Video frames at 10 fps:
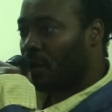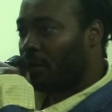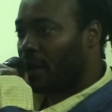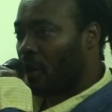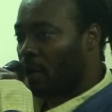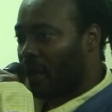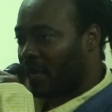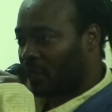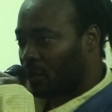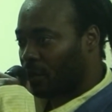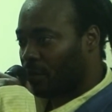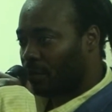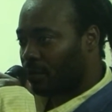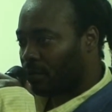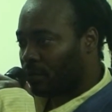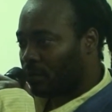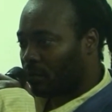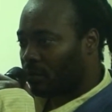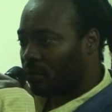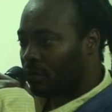May God bless you.
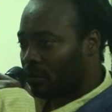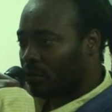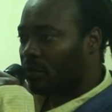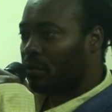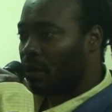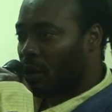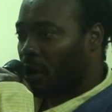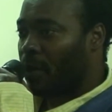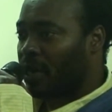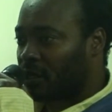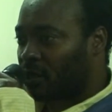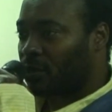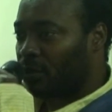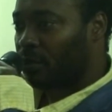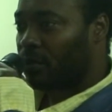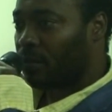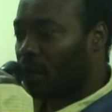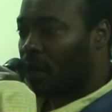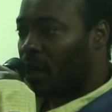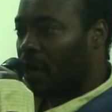May God bless you.
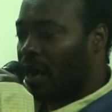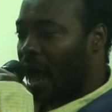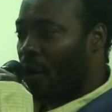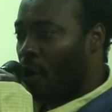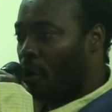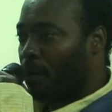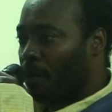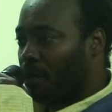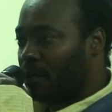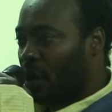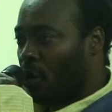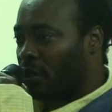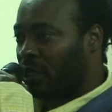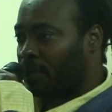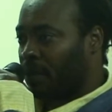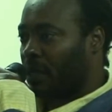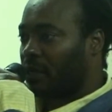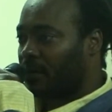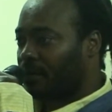And I hope the Holy Spirit